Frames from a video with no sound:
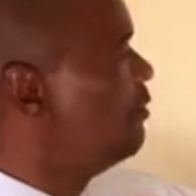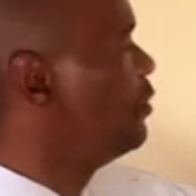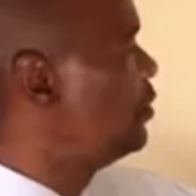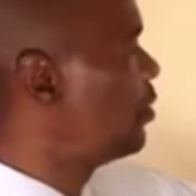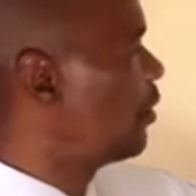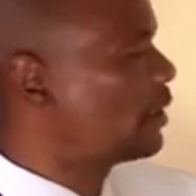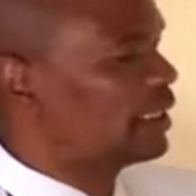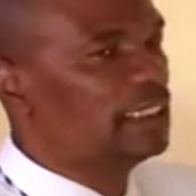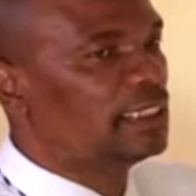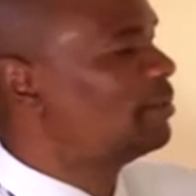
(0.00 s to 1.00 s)
if we talk
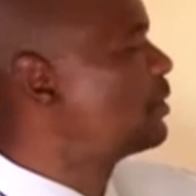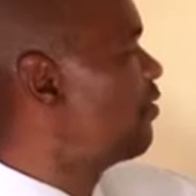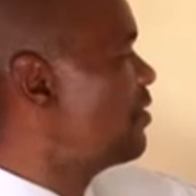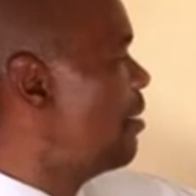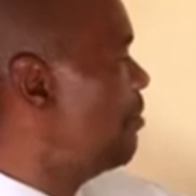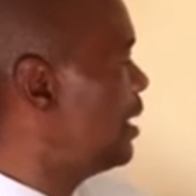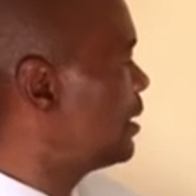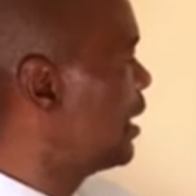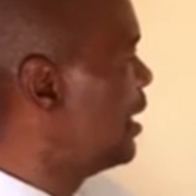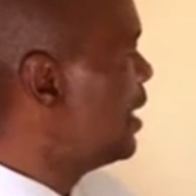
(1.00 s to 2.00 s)
in terms of numbers,
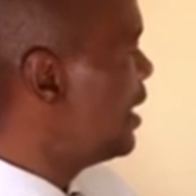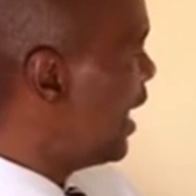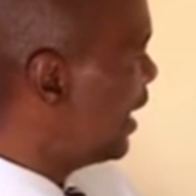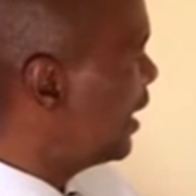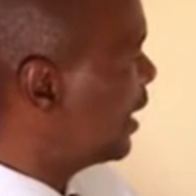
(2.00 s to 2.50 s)
and the